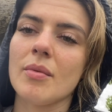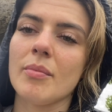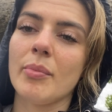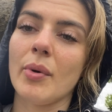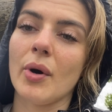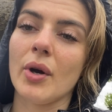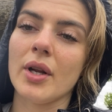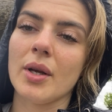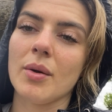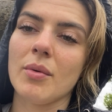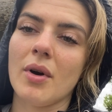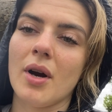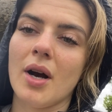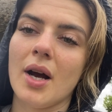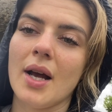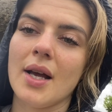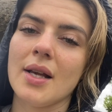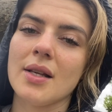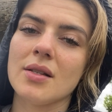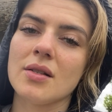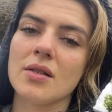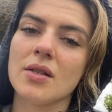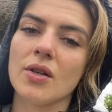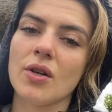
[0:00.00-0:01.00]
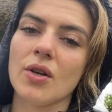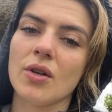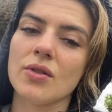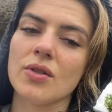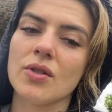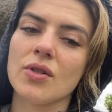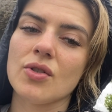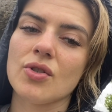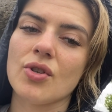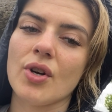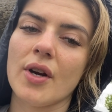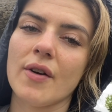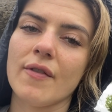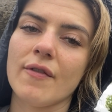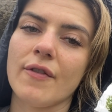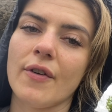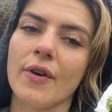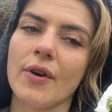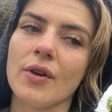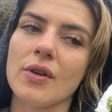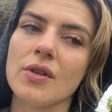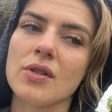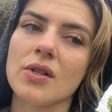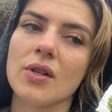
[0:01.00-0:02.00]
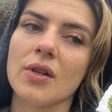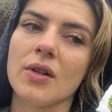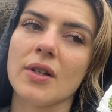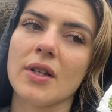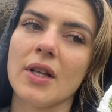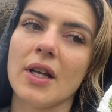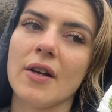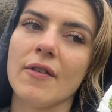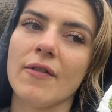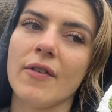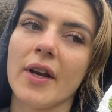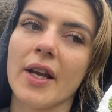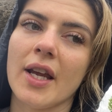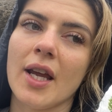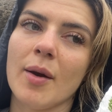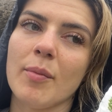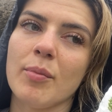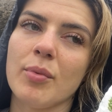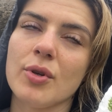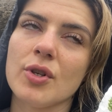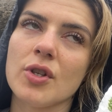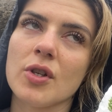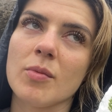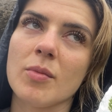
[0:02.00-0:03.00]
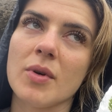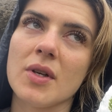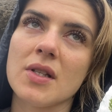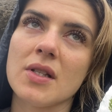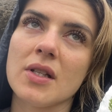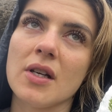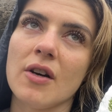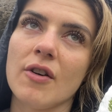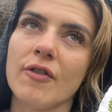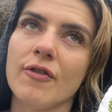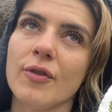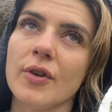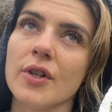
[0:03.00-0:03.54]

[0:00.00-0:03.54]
body-wise to concentrate and focus on that if I kept pushing myself,